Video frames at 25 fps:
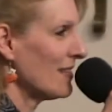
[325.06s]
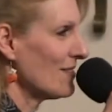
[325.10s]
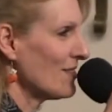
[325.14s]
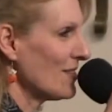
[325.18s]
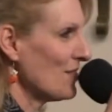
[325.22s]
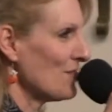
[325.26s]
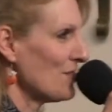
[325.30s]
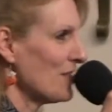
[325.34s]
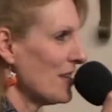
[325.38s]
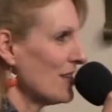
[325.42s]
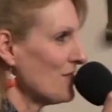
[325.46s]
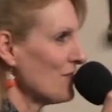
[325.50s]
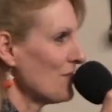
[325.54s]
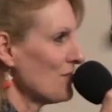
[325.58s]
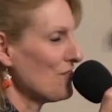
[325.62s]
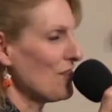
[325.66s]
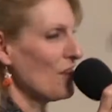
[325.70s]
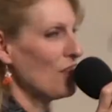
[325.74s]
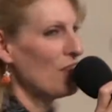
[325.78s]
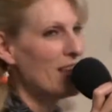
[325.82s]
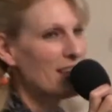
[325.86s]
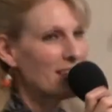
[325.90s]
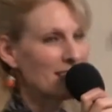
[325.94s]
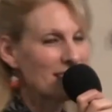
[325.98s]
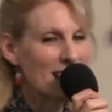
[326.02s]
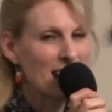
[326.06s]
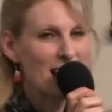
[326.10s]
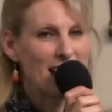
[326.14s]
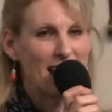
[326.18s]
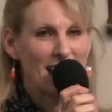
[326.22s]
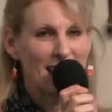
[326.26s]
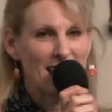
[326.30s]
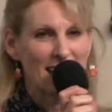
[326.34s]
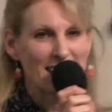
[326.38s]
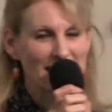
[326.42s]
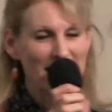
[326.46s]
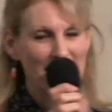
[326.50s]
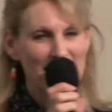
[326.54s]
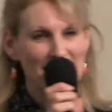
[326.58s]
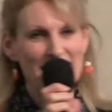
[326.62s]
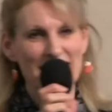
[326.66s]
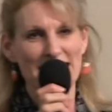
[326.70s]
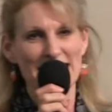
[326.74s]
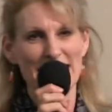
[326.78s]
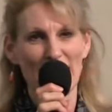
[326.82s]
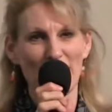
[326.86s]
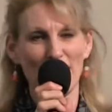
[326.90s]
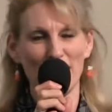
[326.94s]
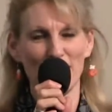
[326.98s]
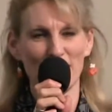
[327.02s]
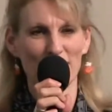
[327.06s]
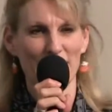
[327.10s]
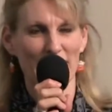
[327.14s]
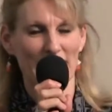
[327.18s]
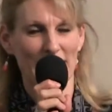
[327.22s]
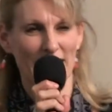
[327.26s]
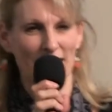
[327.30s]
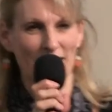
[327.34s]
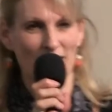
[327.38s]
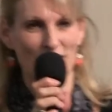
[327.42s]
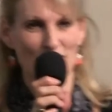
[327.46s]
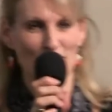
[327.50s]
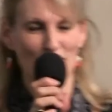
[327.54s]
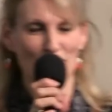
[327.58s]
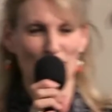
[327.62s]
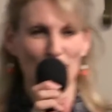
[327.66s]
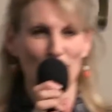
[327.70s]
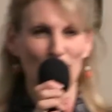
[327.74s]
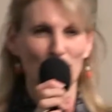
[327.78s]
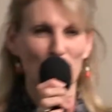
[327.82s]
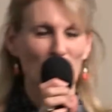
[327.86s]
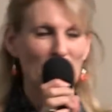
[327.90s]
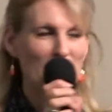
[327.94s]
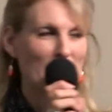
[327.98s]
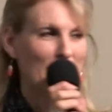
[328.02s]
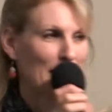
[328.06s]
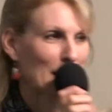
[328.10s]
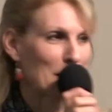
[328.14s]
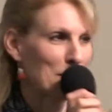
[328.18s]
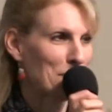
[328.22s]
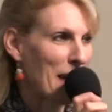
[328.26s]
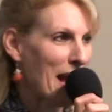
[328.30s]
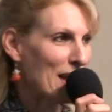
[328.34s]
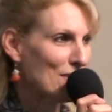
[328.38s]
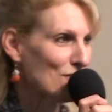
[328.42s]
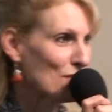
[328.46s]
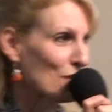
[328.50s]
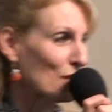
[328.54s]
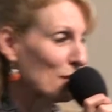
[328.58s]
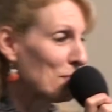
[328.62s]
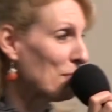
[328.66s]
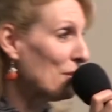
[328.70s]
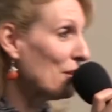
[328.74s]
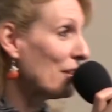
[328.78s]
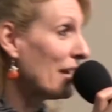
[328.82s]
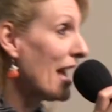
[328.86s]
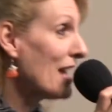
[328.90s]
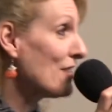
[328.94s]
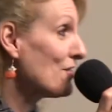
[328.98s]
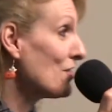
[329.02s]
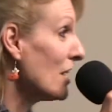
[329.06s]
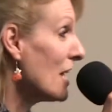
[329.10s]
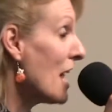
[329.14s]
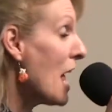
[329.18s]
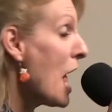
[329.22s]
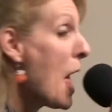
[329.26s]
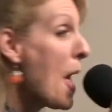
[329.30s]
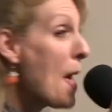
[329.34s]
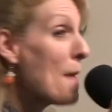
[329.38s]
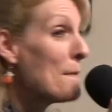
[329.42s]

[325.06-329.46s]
is our teacher. So let's kind of delve into compassionate communication.